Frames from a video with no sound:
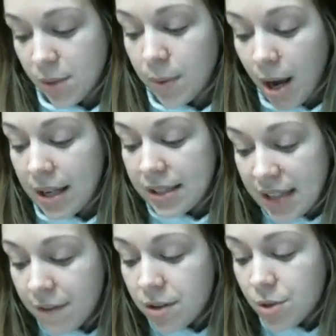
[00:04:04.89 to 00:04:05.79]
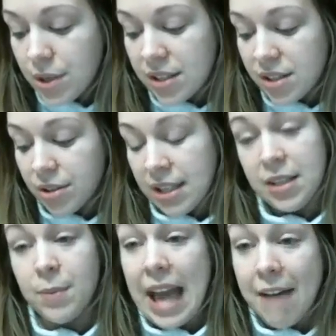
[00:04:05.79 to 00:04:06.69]
We brought in 7 new consultants,
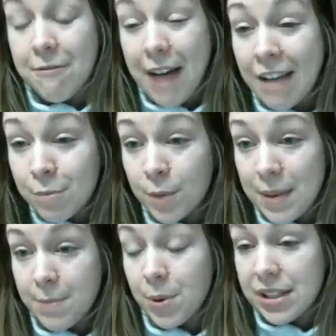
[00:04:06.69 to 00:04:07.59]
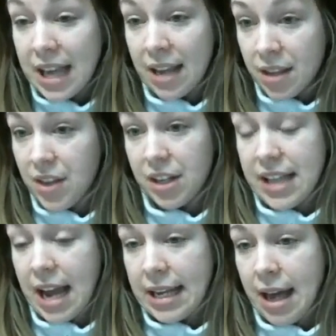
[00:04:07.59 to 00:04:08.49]
and we have 5 more people saying that they're
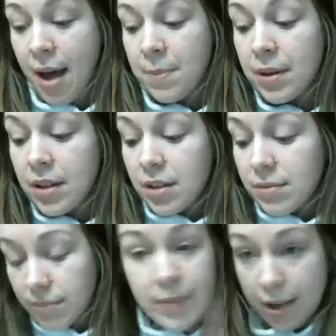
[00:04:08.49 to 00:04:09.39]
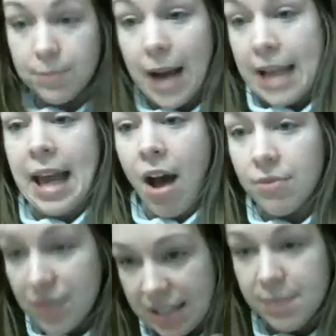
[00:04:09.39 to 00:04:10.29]
signing up like right now,
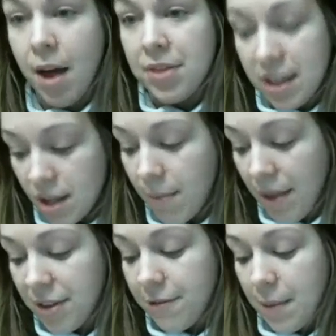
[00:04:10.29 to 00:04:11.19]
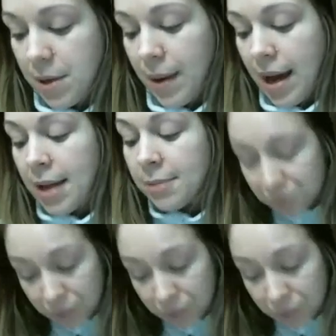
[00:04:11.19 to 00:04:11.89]
this month, in the month of February.